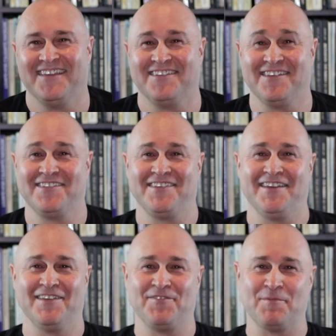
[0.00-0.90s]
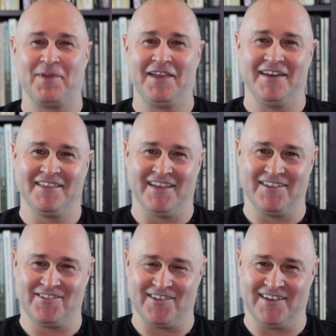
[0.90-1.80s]
Just seeing if you're paying
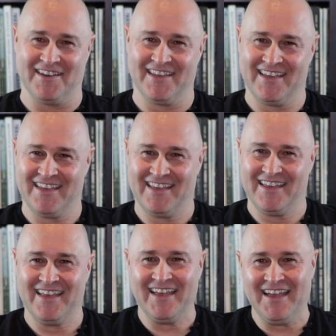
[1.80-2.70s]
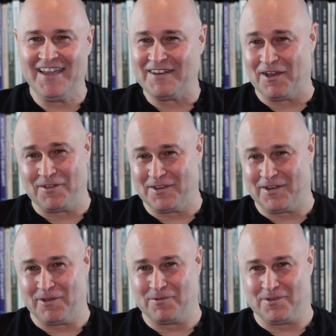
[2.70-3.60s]
attention. No, you
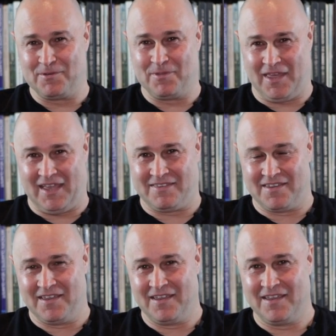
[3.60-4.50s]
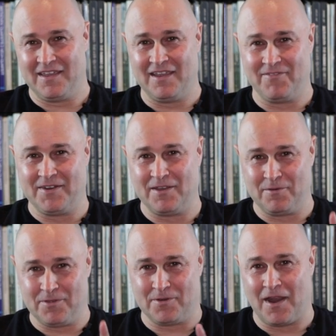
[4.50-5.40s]
don't do that. Even
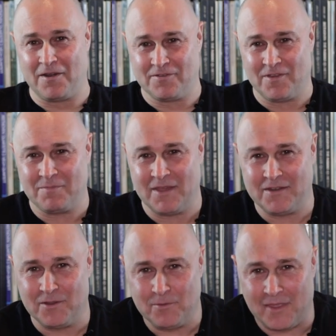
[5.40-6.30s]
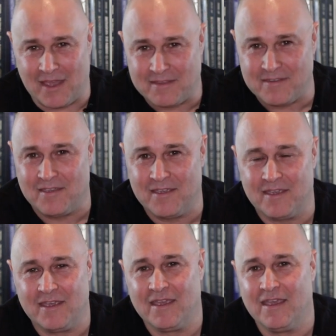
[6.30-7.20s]
though there are some that do that.
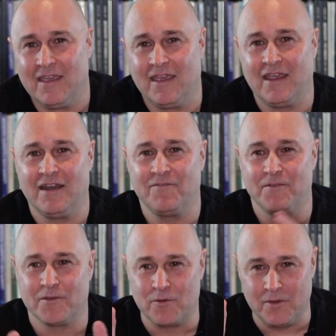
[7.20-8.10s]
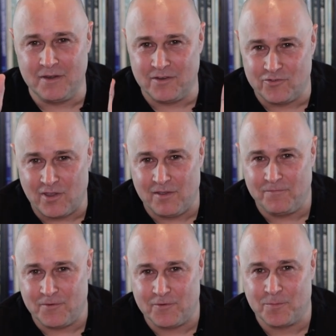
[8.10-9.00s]
And if you're going to
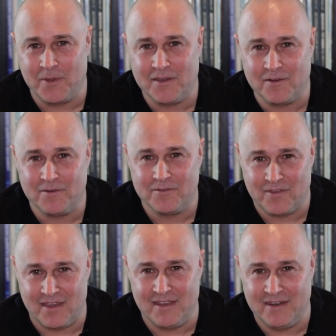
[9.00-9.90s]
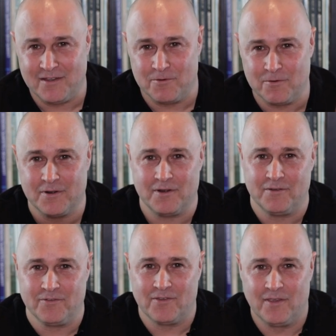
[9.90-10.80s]
shove your speakers in the
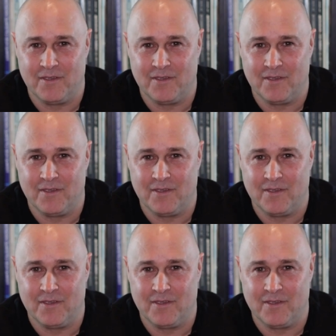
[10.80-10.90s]
corners,